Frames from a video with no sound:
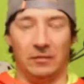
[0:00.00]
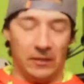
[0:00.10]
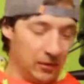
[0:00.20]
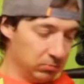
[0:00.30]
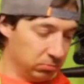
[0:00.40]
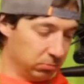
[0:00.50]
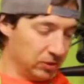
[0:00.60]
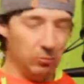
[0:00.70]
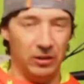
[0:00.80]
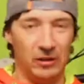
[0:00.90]
and
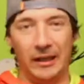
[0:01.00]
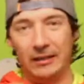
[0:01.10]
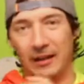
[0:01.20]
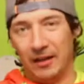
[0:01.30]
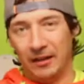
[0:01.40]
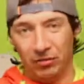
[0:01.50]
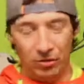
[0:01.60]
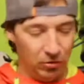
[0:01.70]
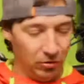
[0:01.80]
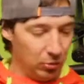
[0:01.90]
somewhat late
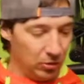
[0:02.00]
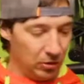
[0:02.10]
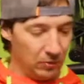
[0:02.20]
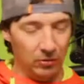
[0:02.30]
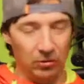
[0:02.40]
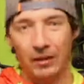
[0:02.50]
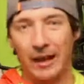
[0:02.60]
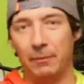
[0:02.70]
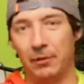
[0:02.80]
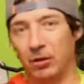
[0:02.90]
answer to the
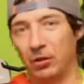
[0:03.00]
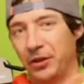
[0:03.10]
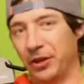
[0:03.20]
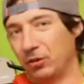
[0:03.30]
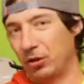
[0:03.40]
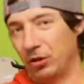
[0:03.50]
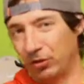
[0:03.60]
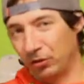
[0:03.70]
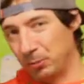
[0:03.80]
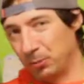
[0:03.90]
Mountain Lab and all the other
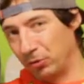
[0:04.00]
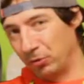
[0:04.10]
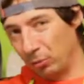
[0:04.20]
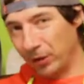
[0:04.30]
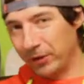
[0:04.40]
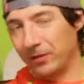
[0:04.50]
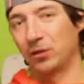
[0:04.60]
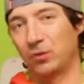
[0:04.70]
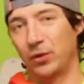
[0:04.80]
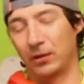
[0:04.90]
crossover boots.
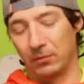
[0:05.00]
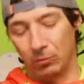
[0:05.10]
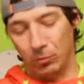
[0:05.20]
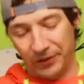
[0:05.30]
What's the good thing?